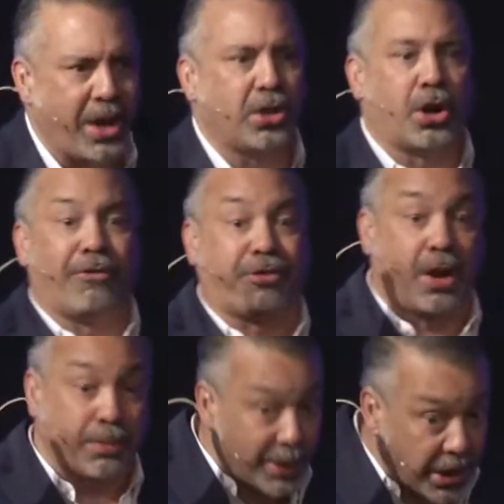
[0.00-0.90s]
We
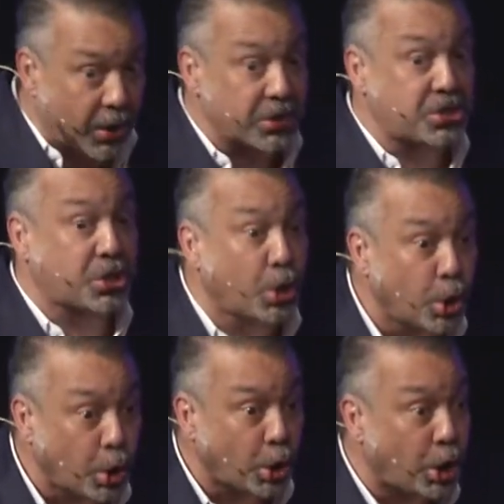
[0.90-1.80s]
go to
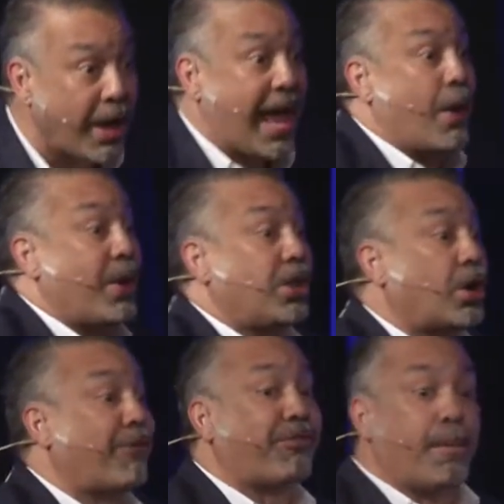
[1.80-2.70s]
school and we
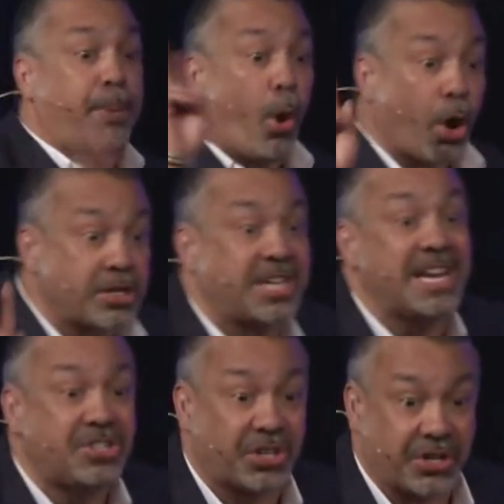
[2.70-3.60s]
learn from poor
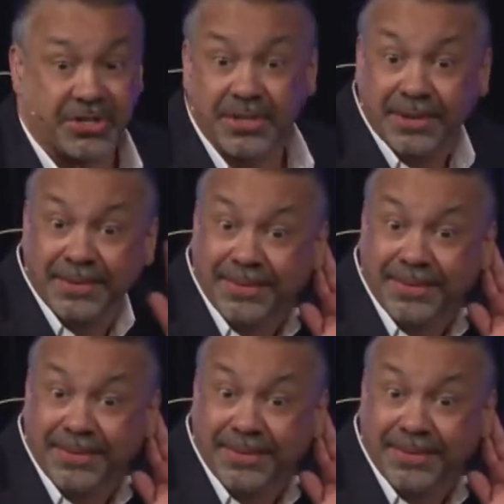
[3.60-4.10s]
teachers.